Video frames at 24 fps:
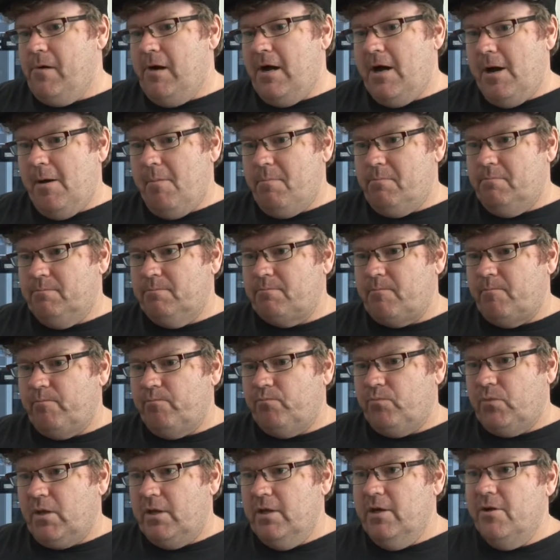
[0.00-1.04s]

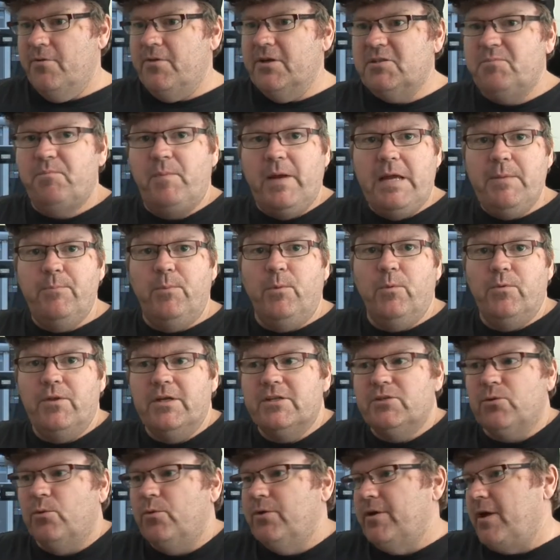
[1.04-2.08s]
There's people.
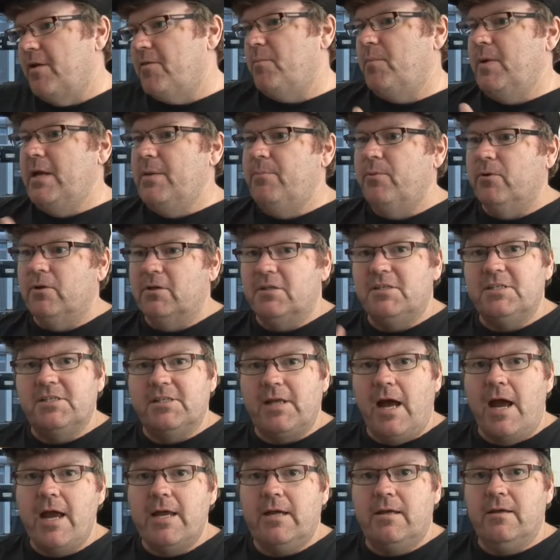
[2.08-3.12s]
There's all the other people at
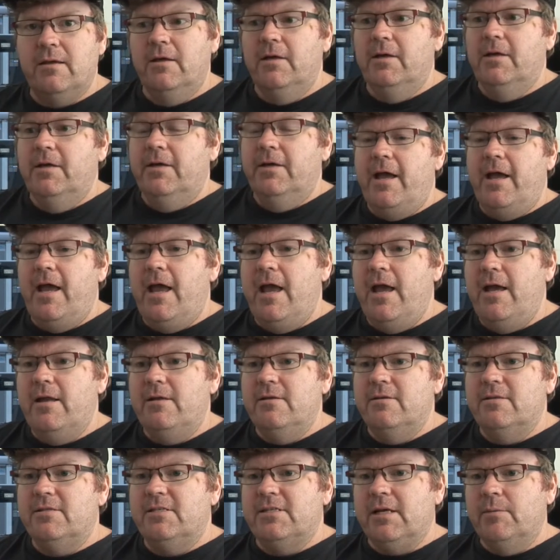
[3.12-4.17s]
stake,
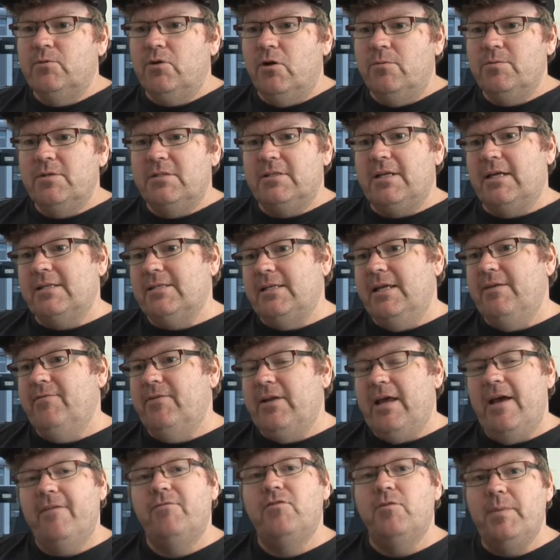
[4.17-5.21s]
and sometimes it doesn't
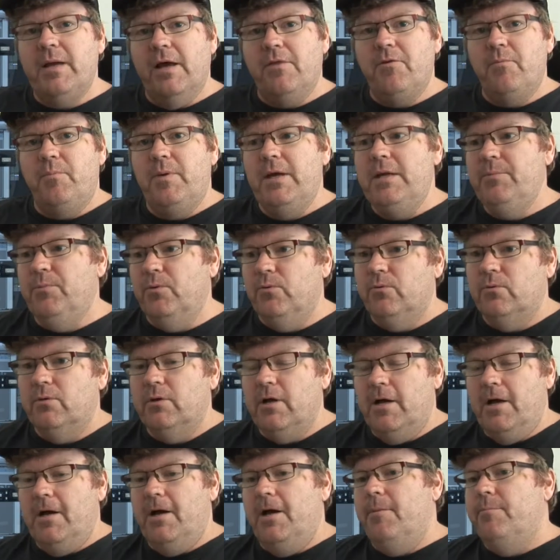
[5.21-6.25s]
even have to be other people.
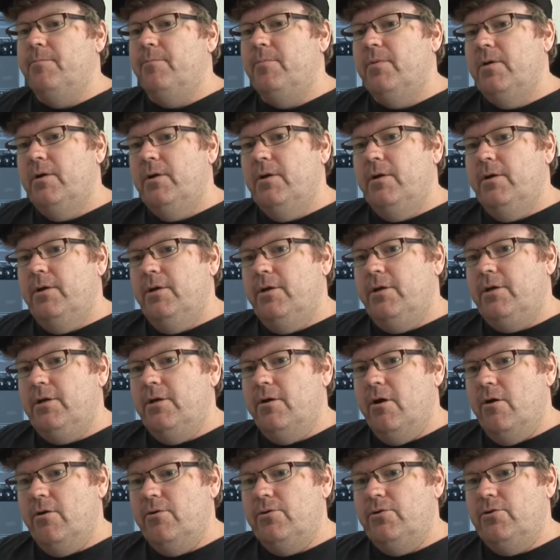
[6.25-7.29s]

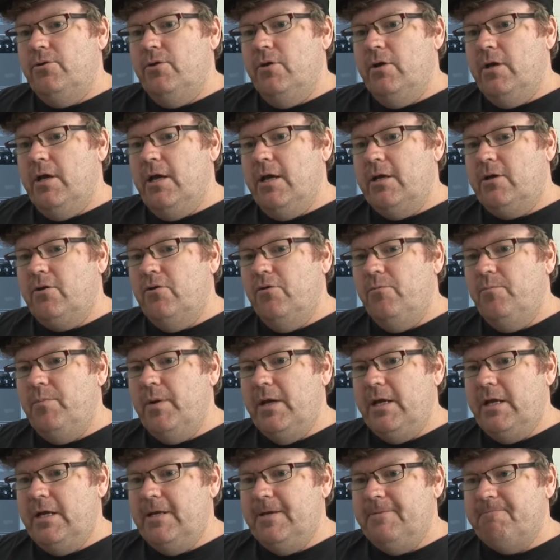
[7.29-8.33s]
It could
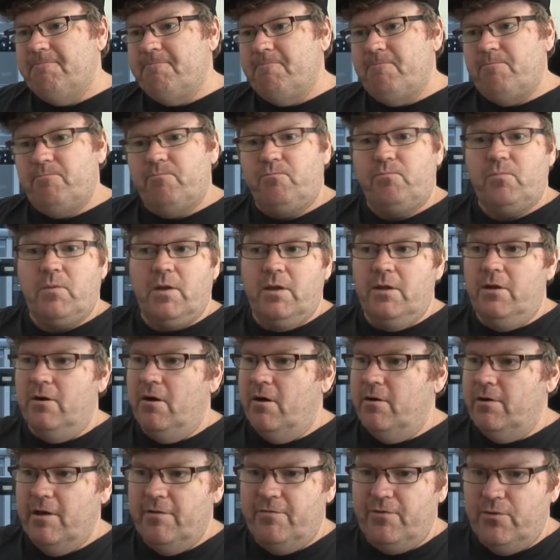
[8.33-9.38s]
be,
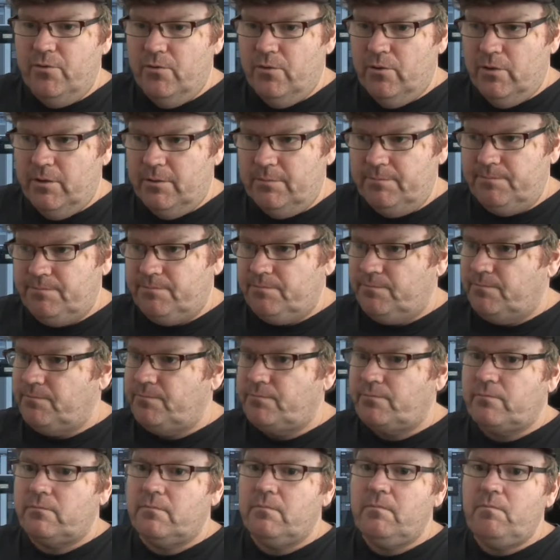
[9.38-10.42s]
if you're
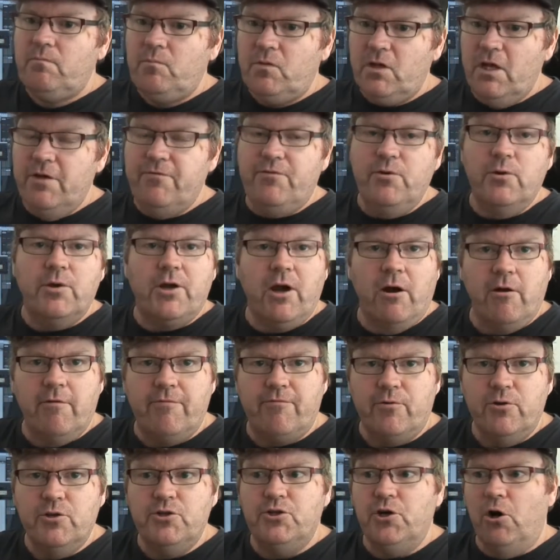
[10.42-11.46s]
going
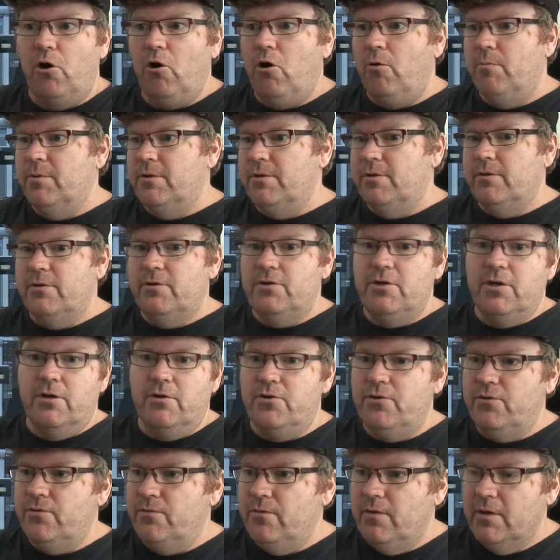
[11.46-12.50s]
for a job,
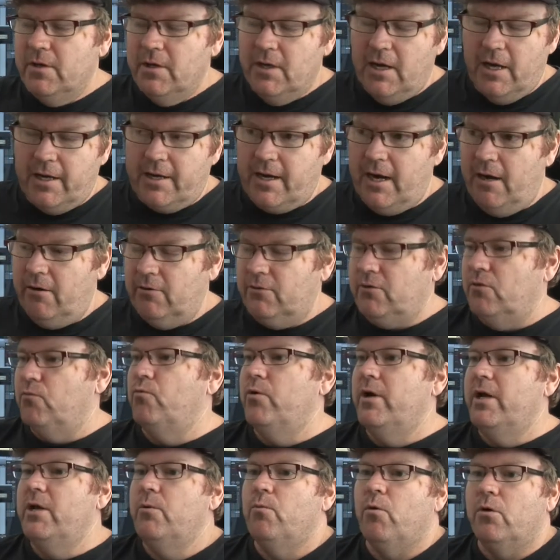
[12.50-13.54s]
and a character
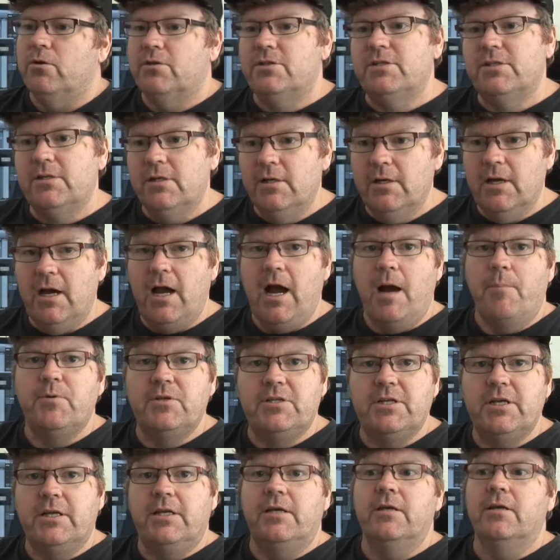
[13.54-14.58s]
really wants a
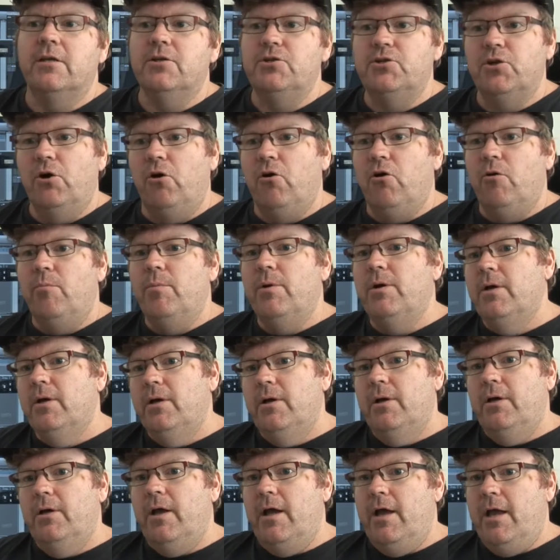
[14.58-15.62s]
particular job,
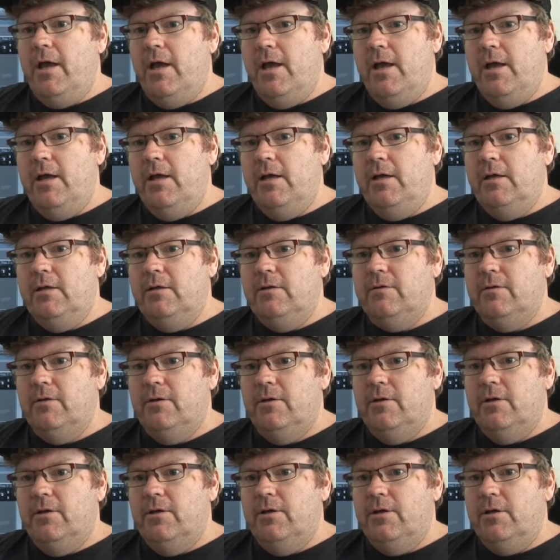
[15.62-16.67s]
and
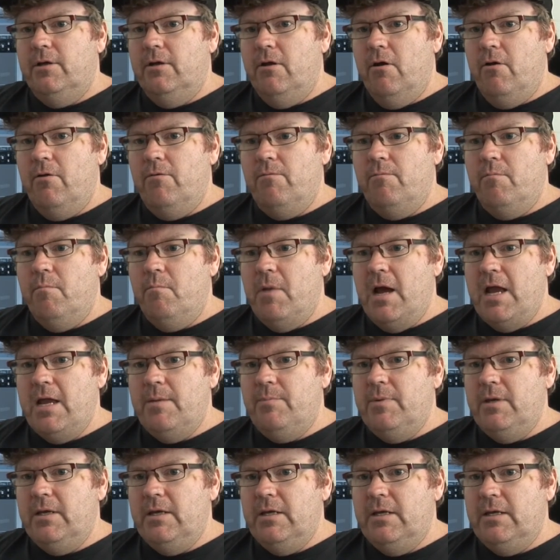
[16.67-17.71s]

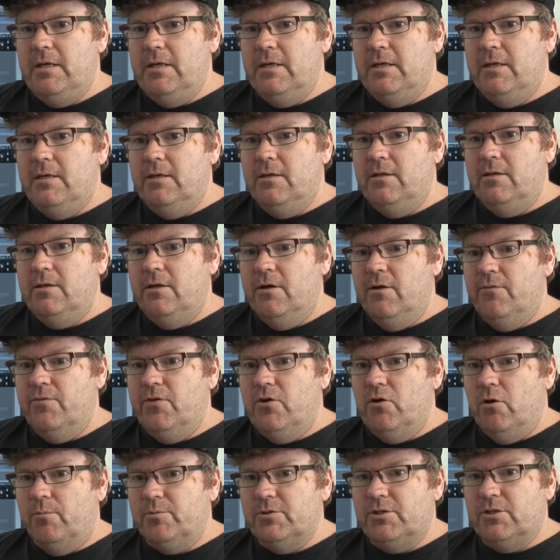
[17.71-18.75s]
maybe
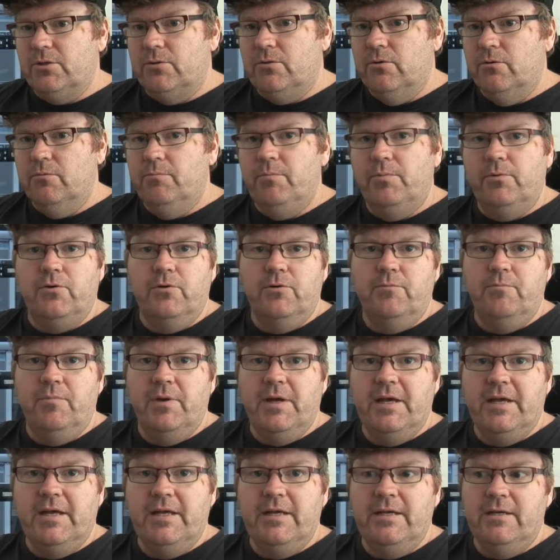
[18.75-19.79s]
the obstacle could
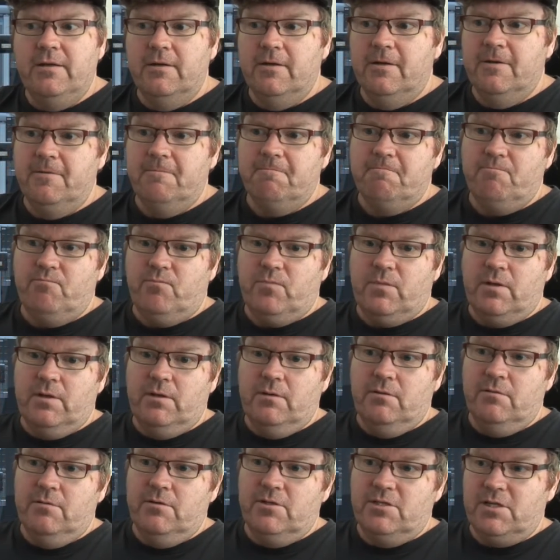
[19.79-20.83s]
be
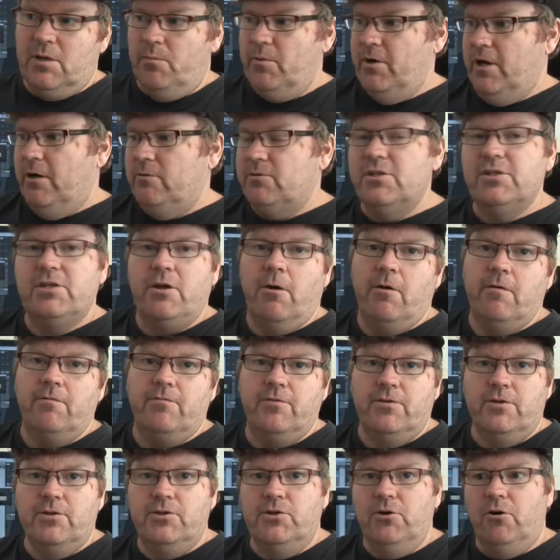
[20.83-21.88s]
someone else is
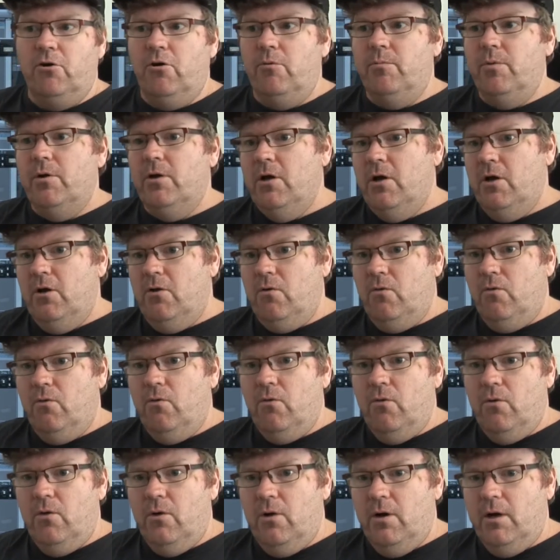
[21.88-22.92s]
going for the job.
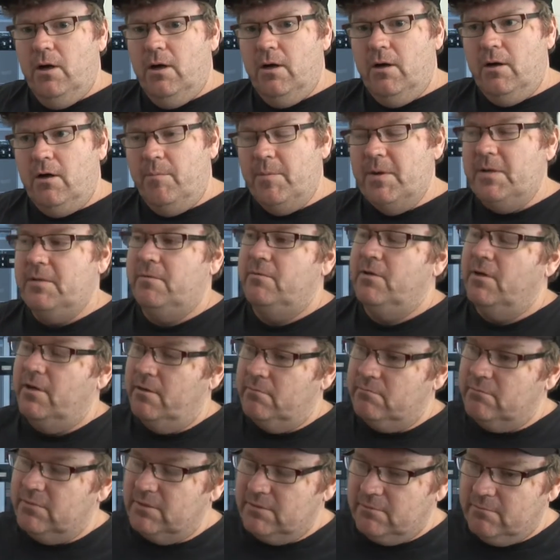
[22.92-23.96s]
Or,
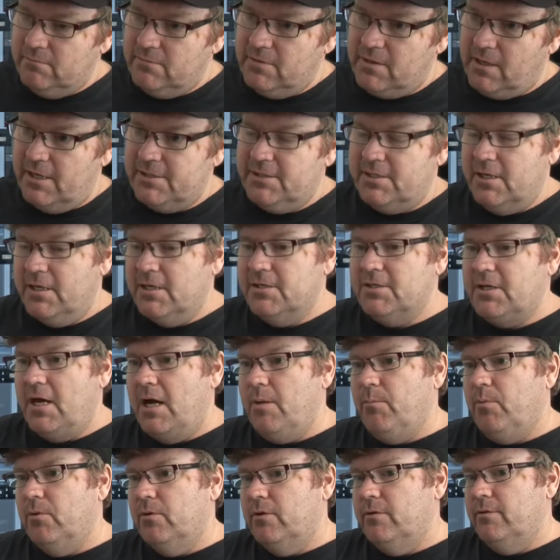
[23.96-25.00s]
the classic
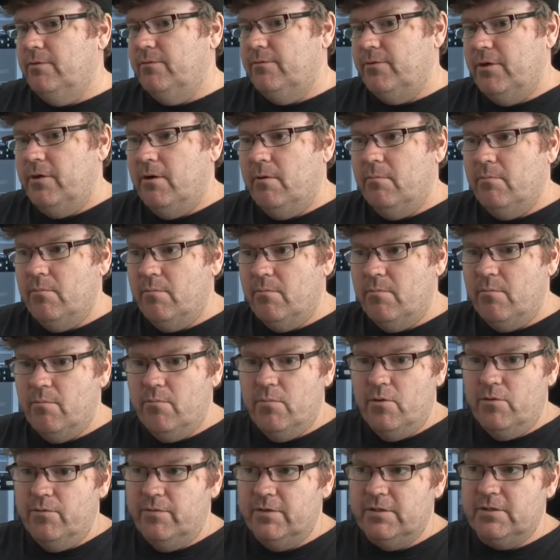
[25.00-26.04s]
example in,
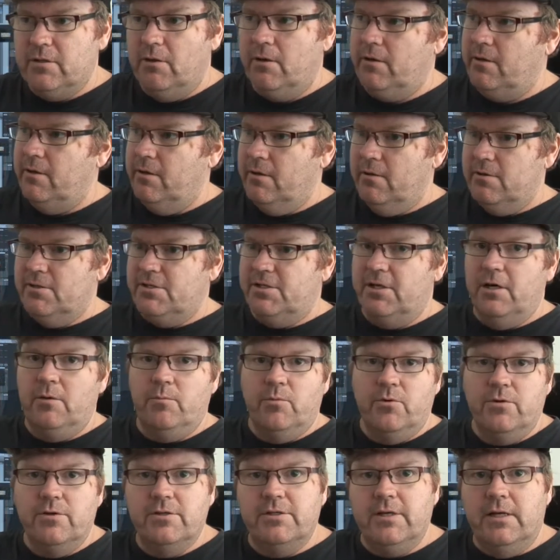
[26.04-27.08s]
movies like,
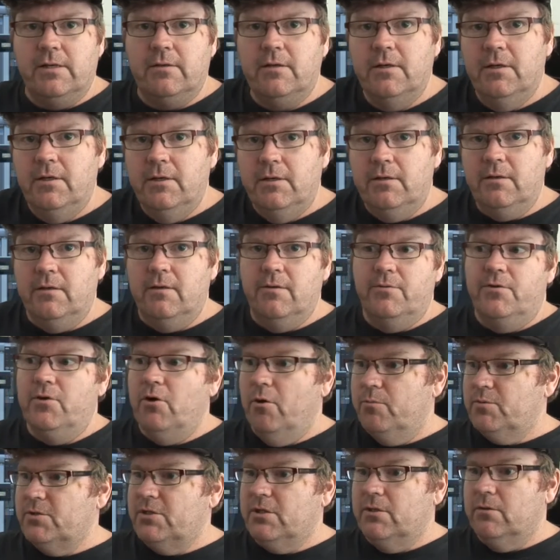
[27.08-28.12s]
Selma, is that,
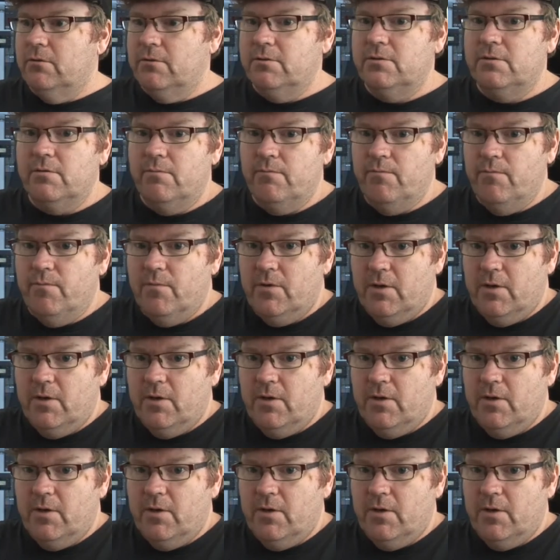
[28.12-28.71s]
the obstacle is,